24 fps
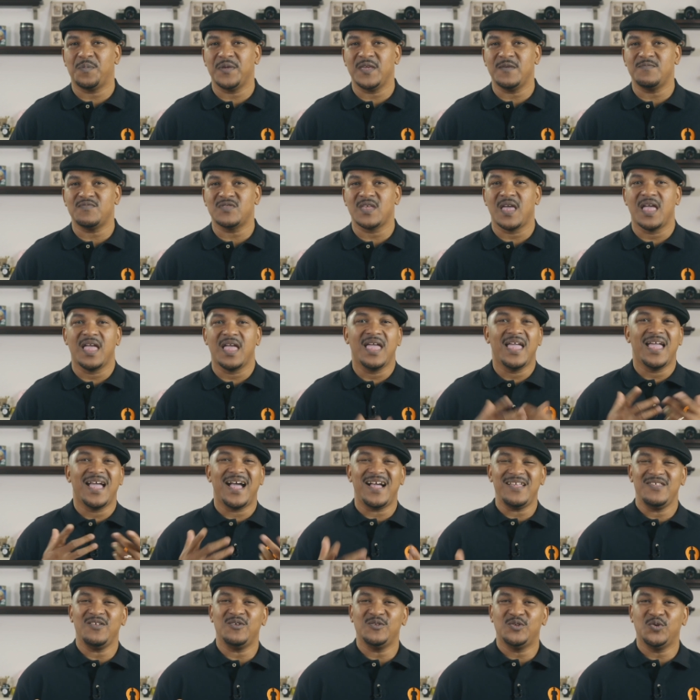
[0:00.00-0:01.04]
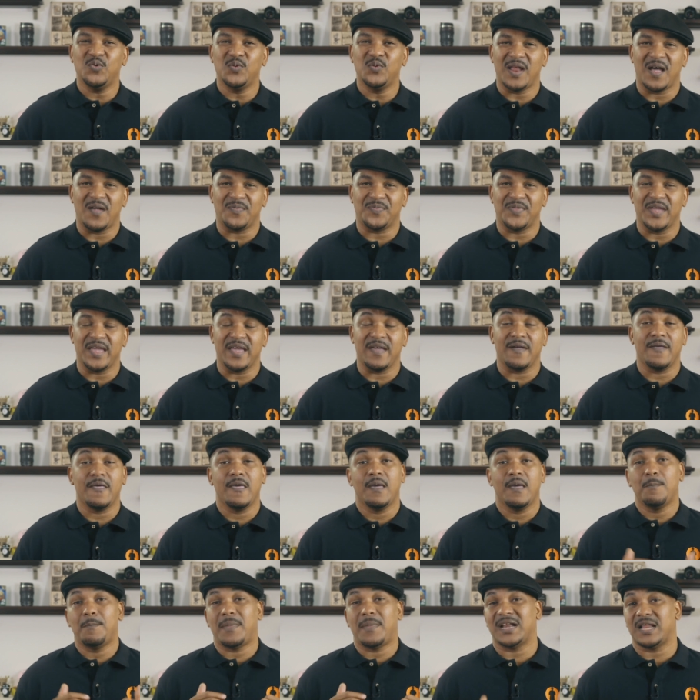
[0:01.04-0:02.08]
peeps, how y'all doing out there?
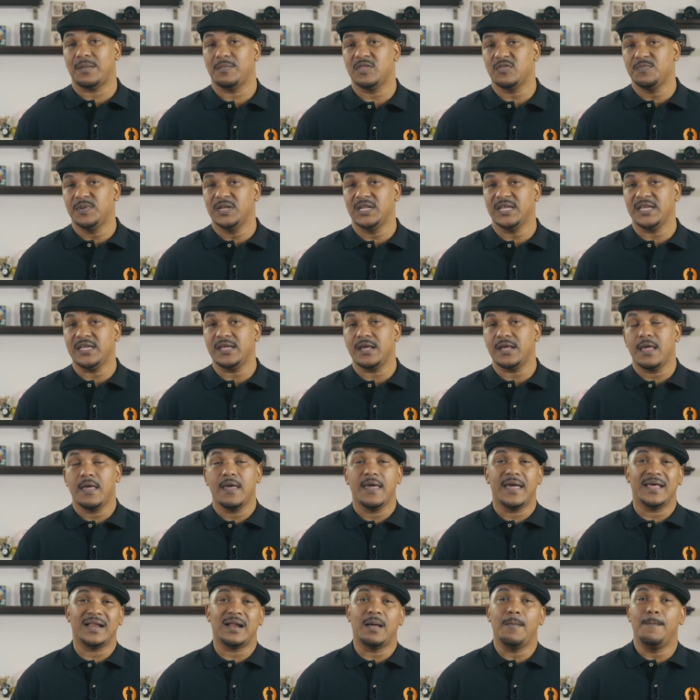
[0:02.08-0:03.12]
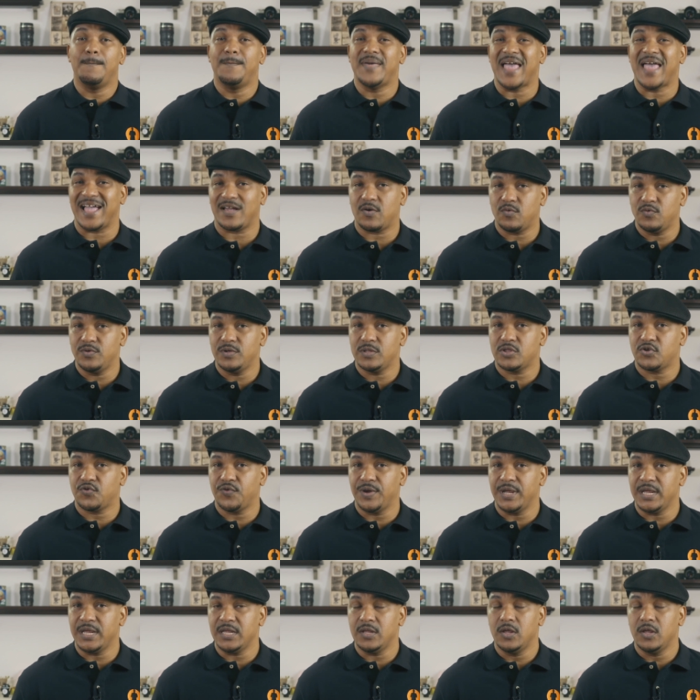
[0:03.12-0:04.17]
My name is Malik and I'm back on your
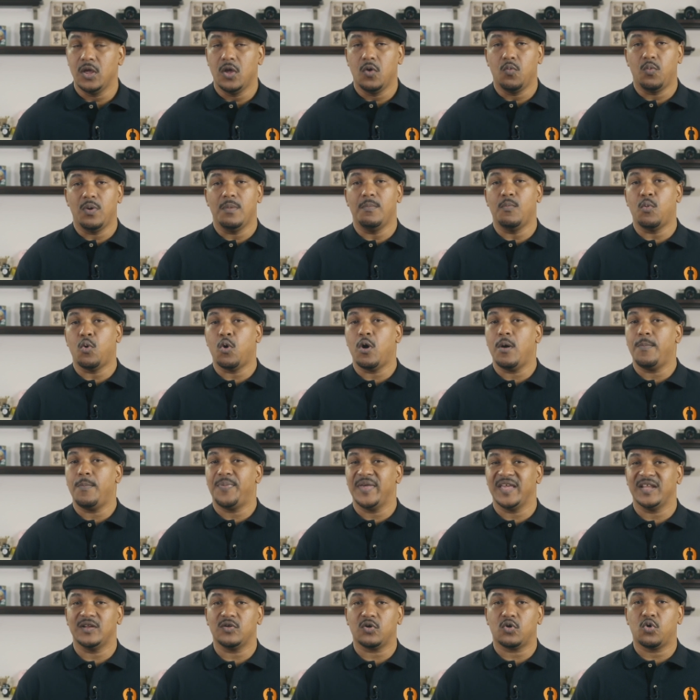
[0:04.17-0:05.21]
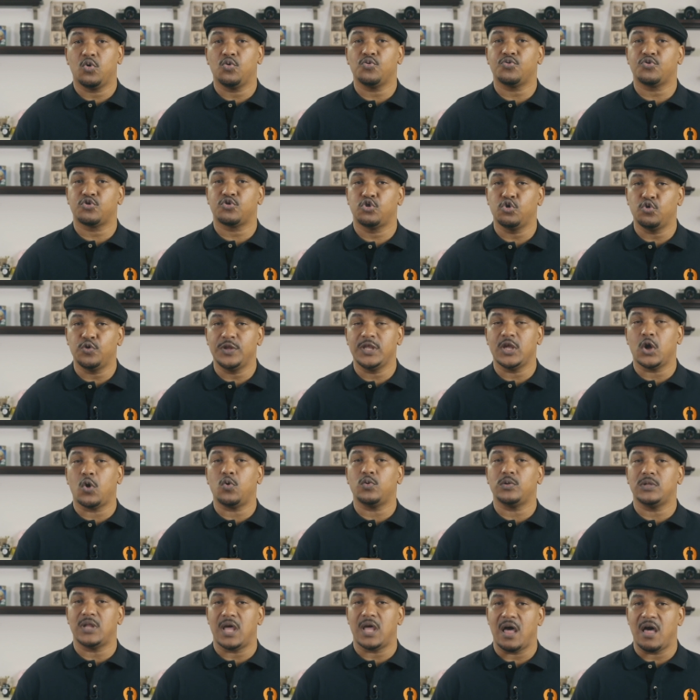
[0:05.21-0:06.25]
screen with more Pinnacle Studio
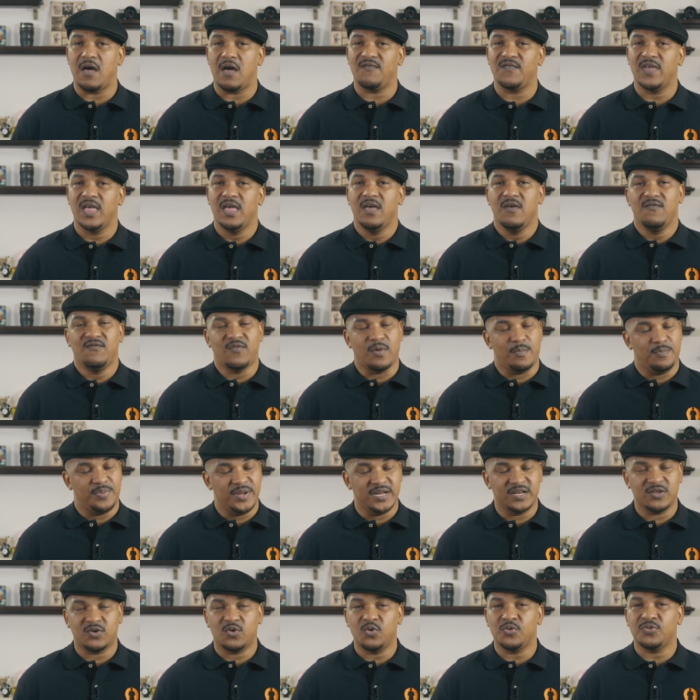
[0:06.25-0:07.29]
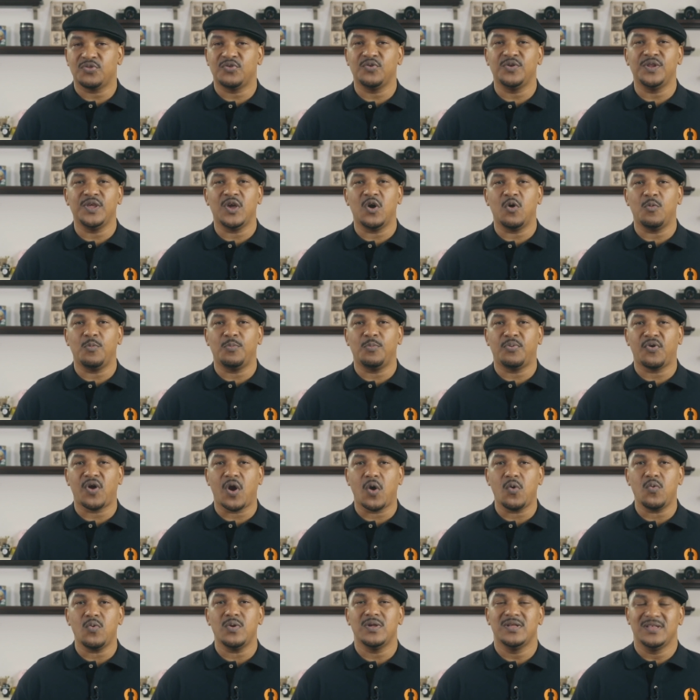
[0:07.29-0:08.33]
love from Pinnacle Studio
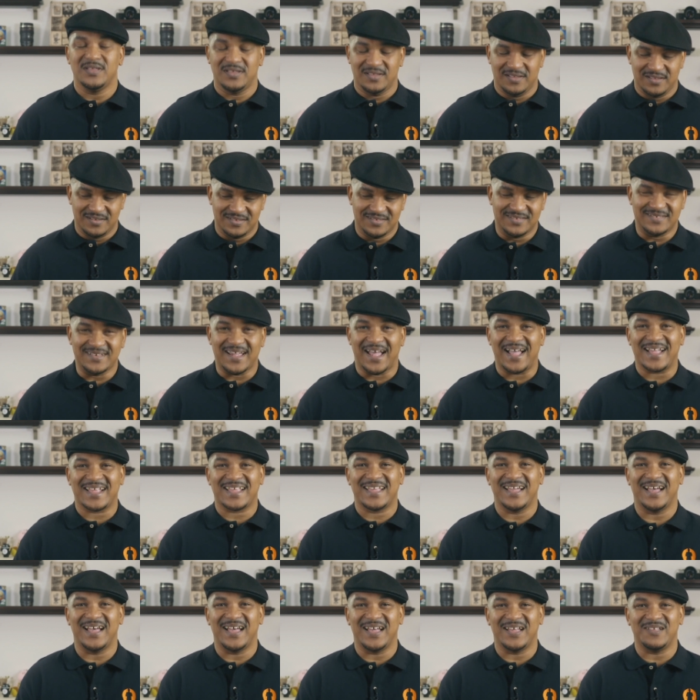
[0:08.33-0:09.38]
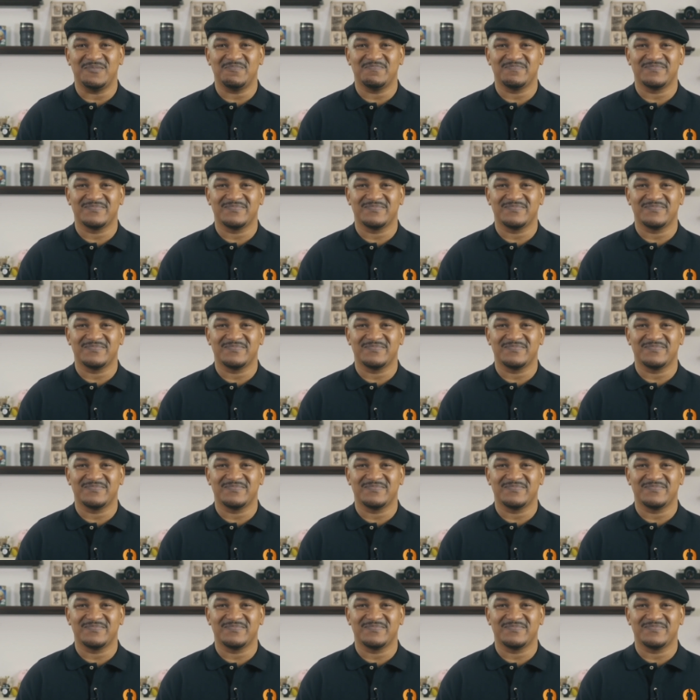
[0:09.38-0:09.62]
Pro dot com.